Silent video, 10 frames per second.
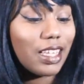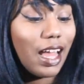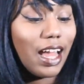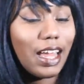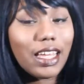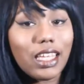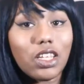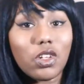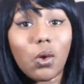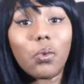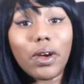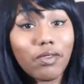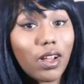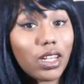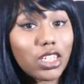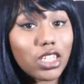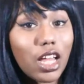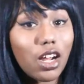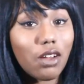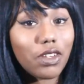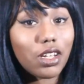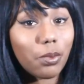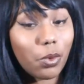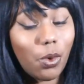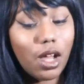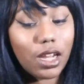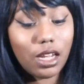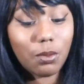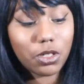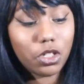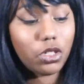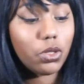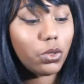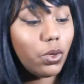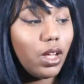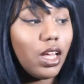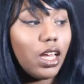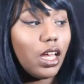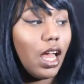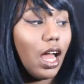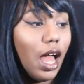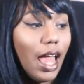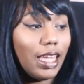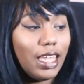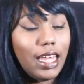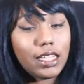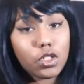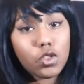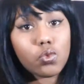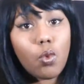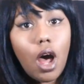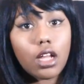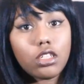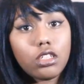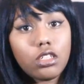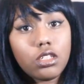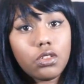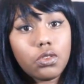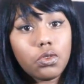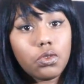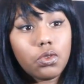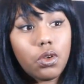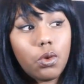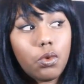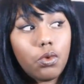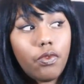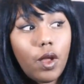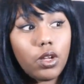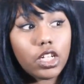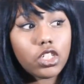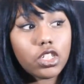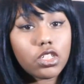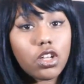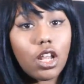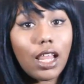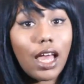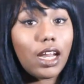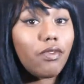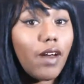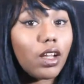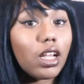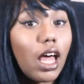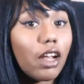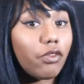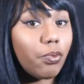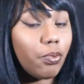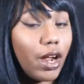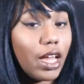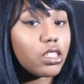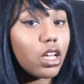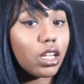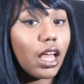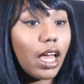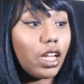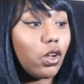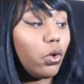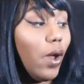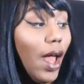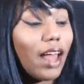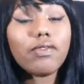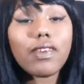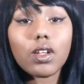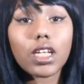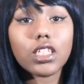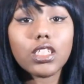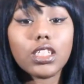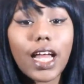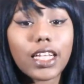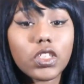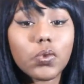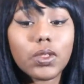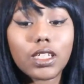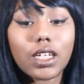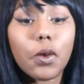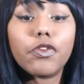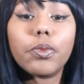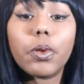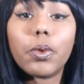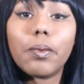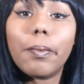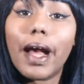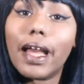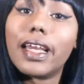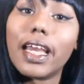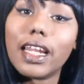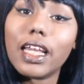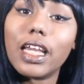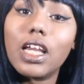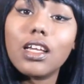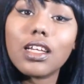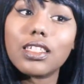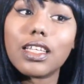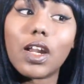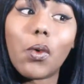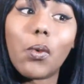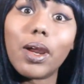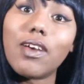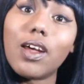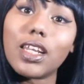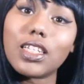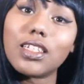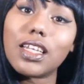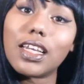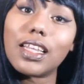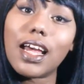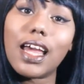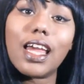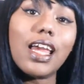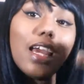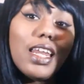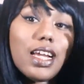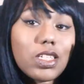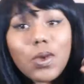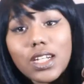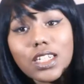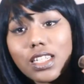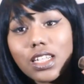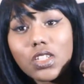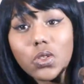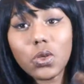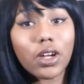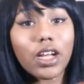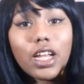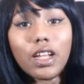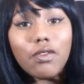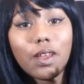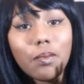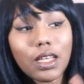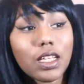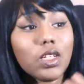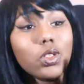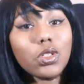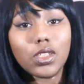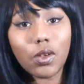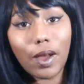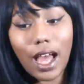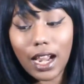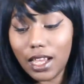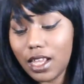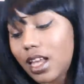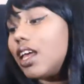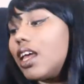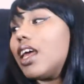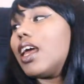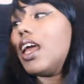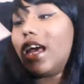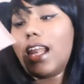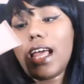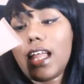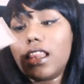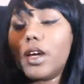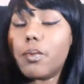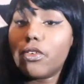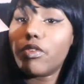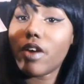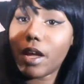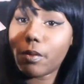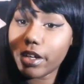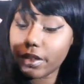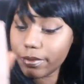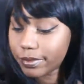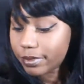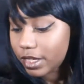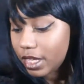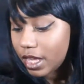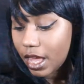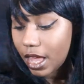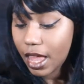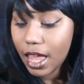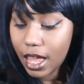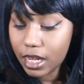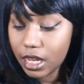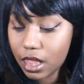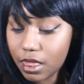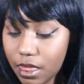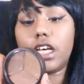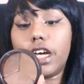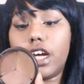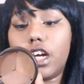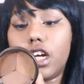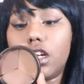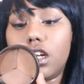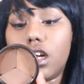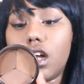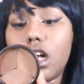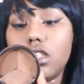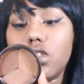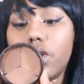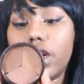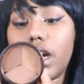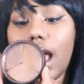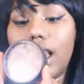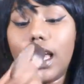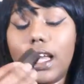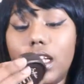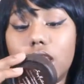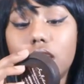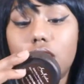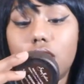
I don't wear foundation that often, number one. And number two, I can't swatch foundations online. I found a lot of brands online who had foundations. I just wasn't comfortable with buying any because I don't wear foundation like that. And I swatched this in the store and it fit me, so I got it. And I got their primer and their contour and highlight